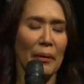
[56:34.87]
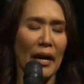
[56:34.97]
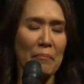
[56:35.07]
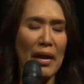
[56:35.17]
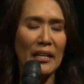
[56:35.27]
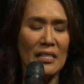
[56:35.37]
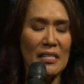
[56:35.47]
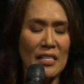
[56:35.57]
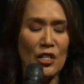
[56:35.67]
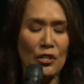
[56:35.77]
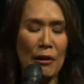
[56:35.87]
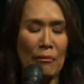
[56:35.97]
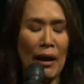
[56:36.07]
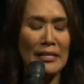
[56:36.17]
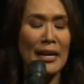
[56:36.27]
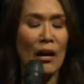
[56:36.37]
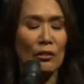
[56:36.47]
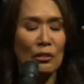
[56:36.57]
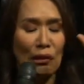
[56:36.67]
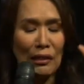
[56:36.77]
but I make a decision right now
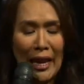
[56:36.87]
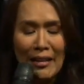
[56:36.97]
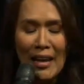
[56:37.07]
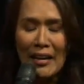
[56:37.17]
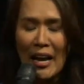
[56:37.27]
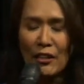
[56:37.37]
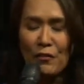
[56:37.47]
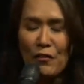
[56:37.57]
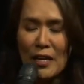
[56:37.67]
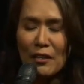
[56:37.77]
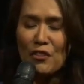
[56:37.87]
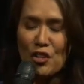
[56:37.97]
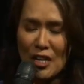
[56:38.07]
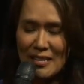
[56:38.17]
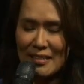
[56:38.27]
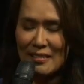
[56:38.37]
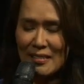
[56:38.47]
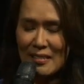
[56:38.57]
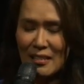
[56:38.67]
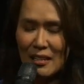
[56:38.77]
to lay that at the feet of
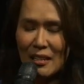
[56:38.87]
Jesus.